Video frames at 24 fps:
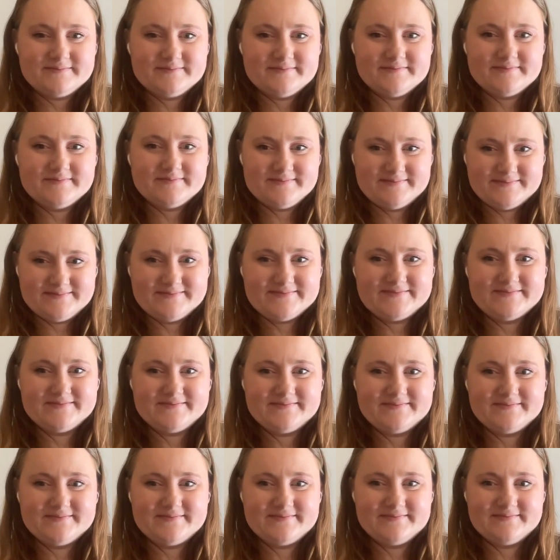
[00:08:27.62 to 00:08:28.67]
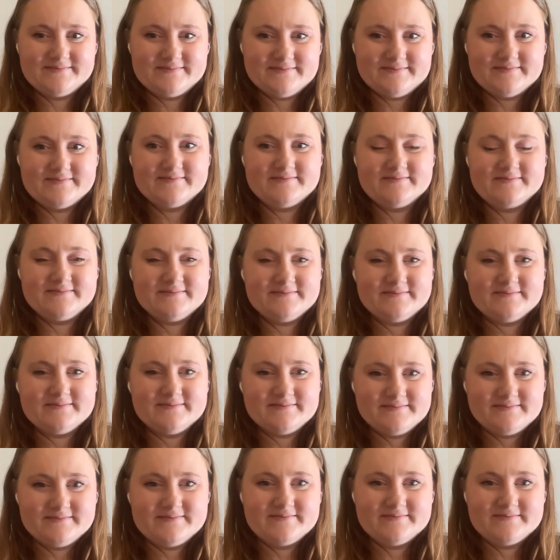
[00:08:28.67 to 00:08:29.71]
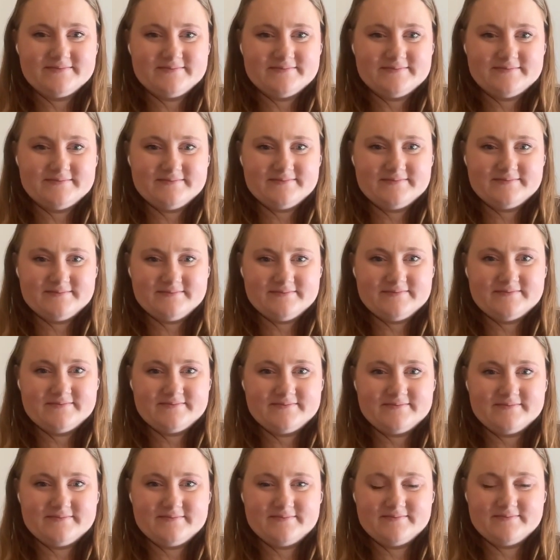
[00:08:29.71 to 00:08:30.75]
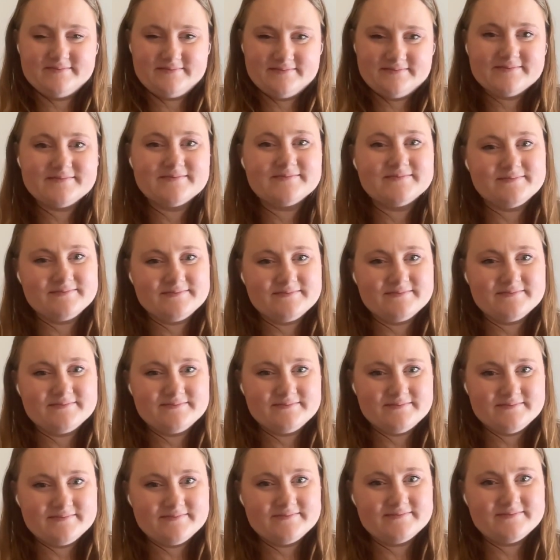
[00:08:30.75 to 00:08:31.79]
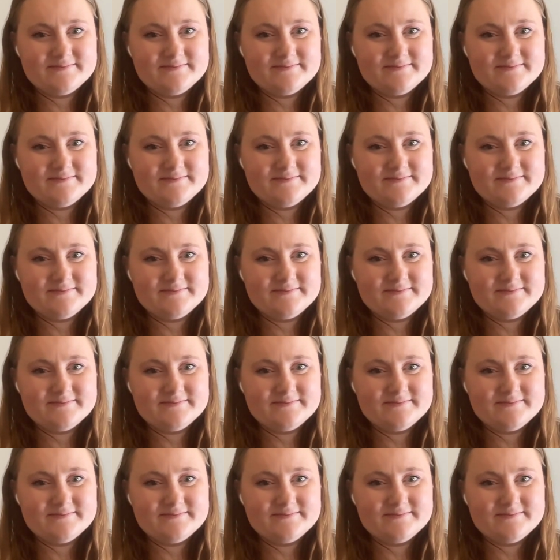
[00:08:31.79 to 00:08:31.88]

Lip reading: No words are spoken by the person on screen.